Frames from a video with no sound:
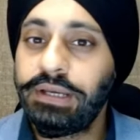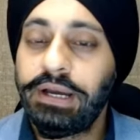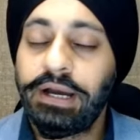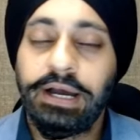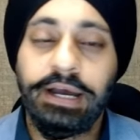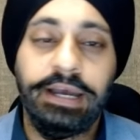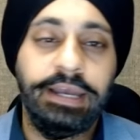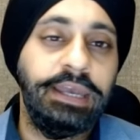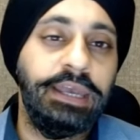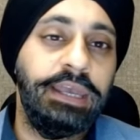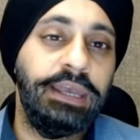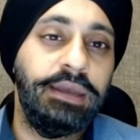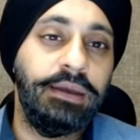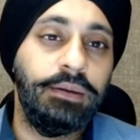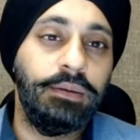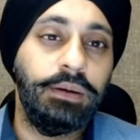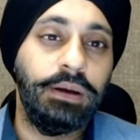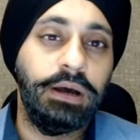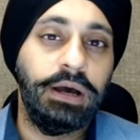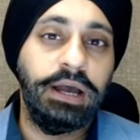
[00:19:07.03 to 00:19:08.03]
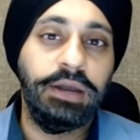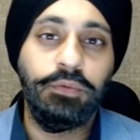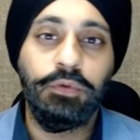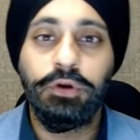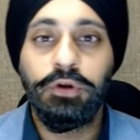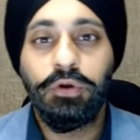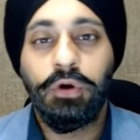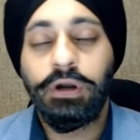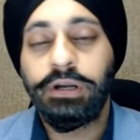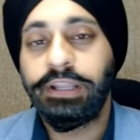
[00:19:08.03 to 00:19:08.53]
I
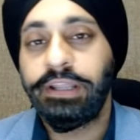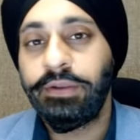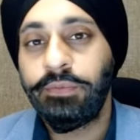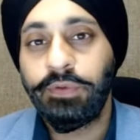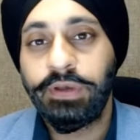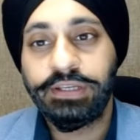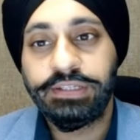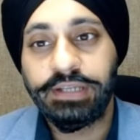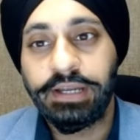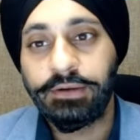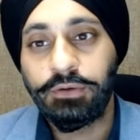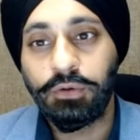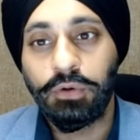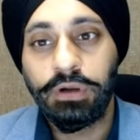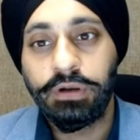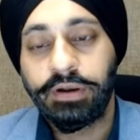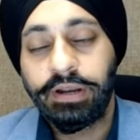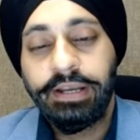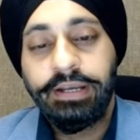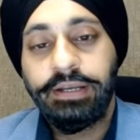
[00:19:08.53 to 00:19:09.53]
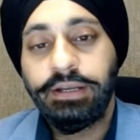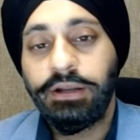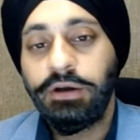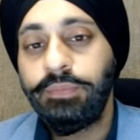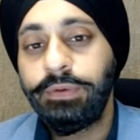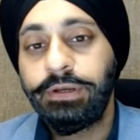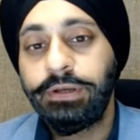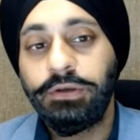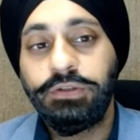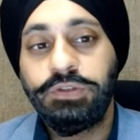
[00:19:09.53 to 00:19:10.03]
would not invest at all right now,
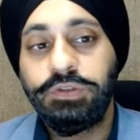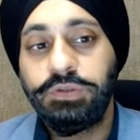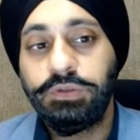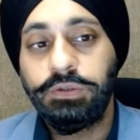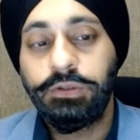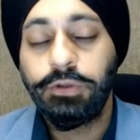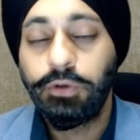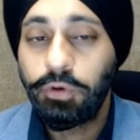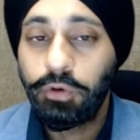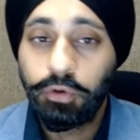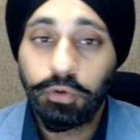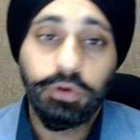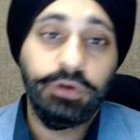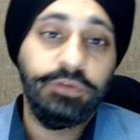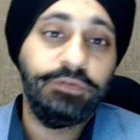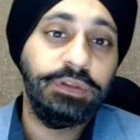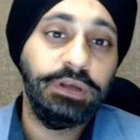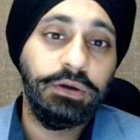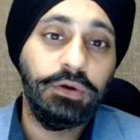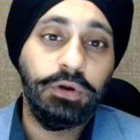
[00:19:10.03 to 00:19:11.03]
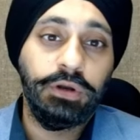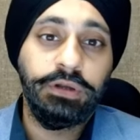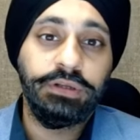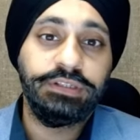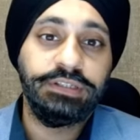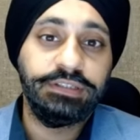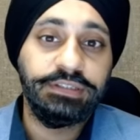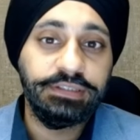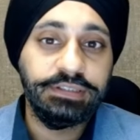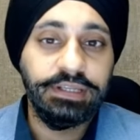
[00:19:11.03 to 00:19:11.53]
because you don't know if they're gonna
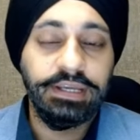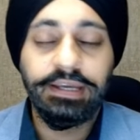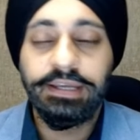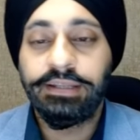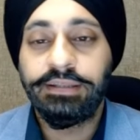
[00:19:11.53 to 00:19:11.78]
sustain